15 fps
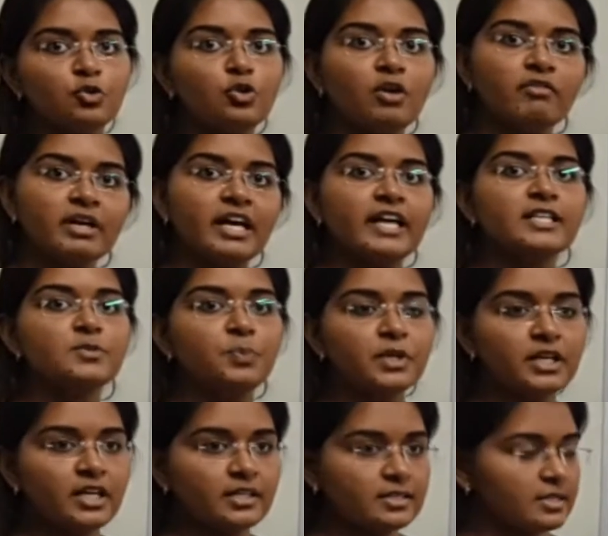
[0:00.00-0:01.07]
through our
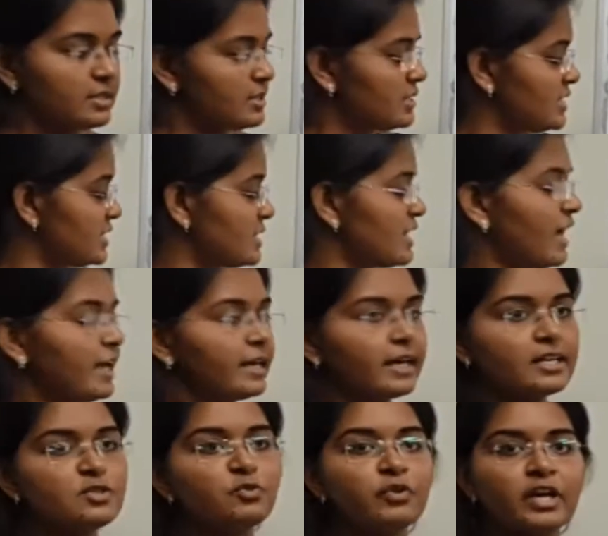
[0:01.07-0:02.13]
experience, just
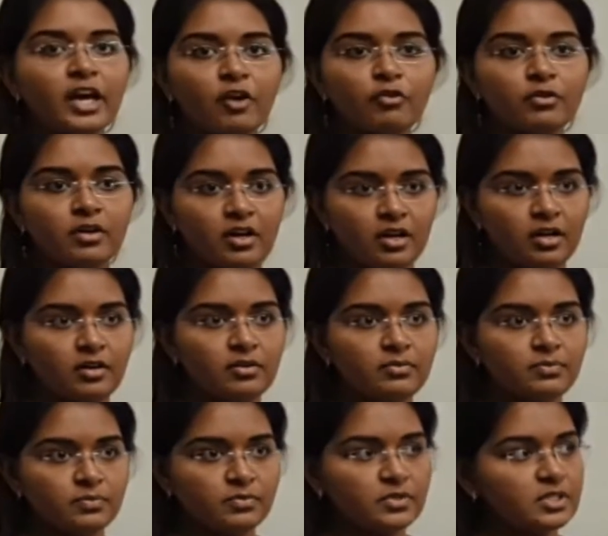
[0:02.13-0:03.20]
like as we have
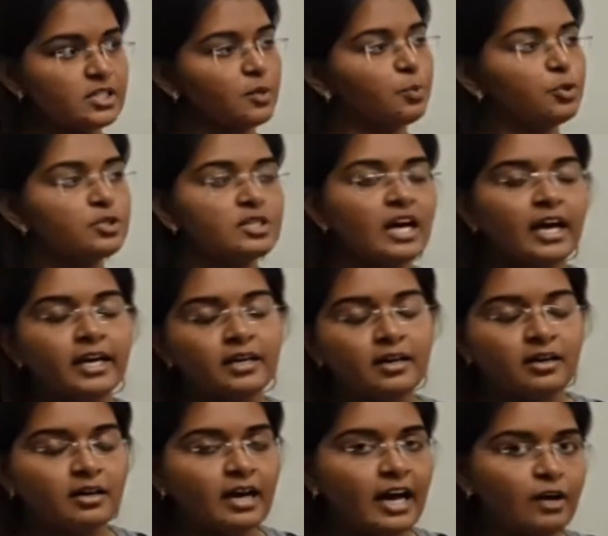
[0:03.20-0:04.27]
suppose I
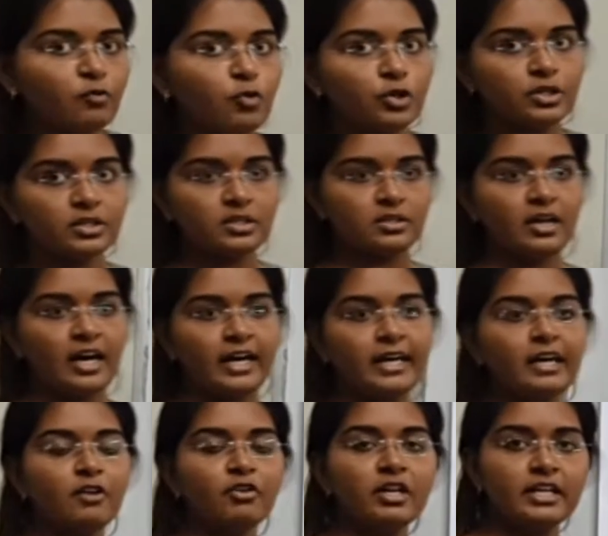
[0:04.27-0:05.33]

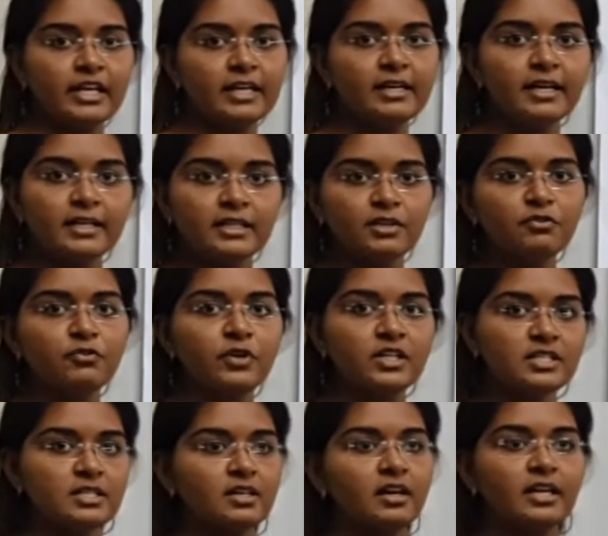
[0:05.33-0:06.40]
have attended the
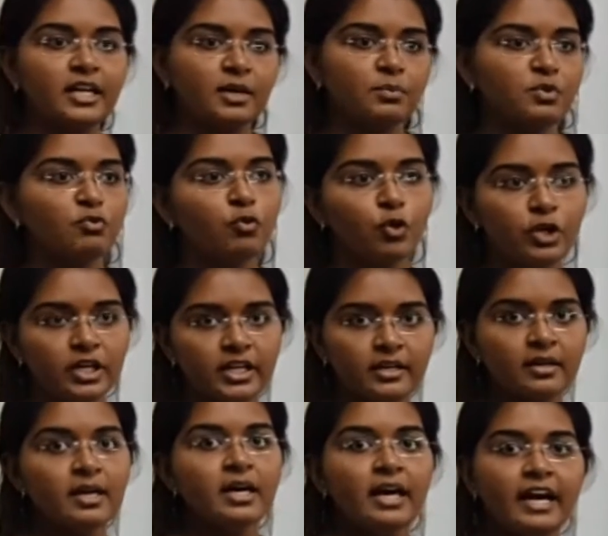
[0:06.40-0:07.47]
first attempt
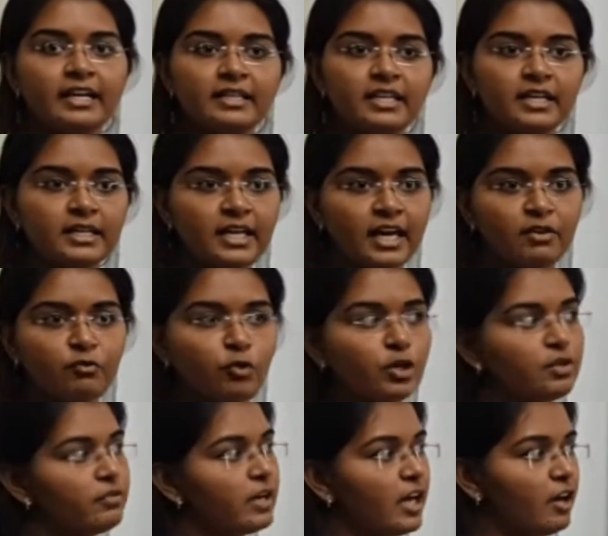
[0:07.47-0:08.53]
voting. At that time
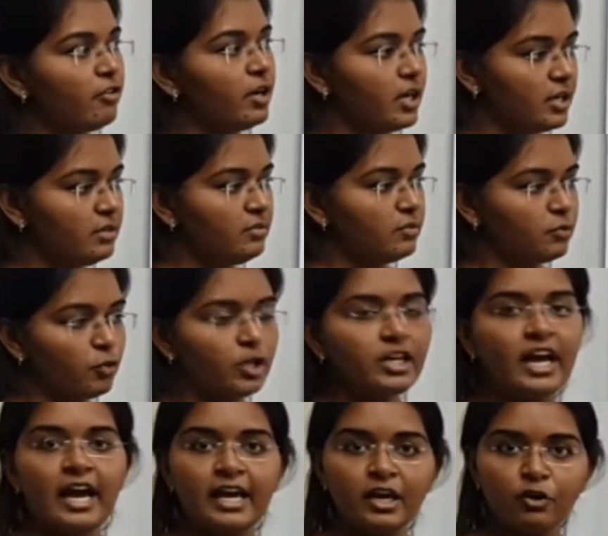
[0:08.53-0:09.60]
what I have
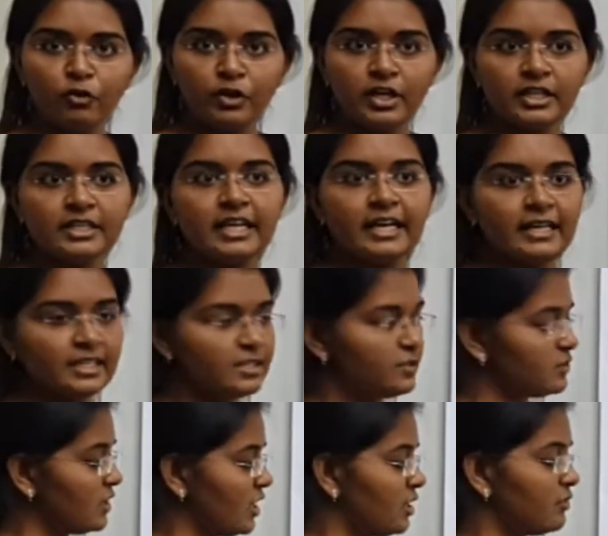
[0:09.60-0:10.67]
done, that
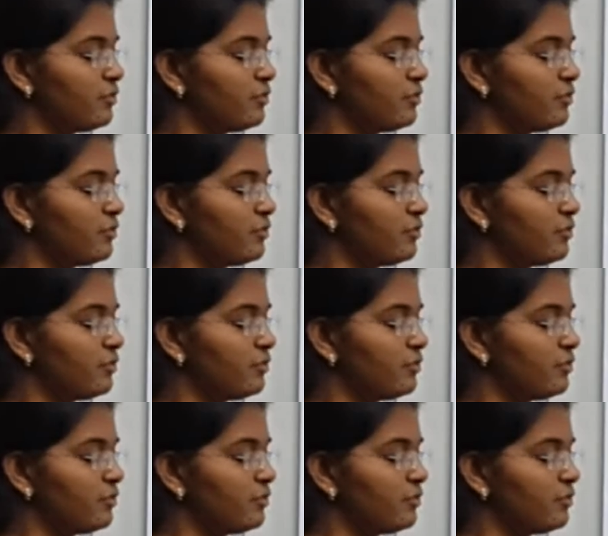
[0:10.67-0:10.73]
is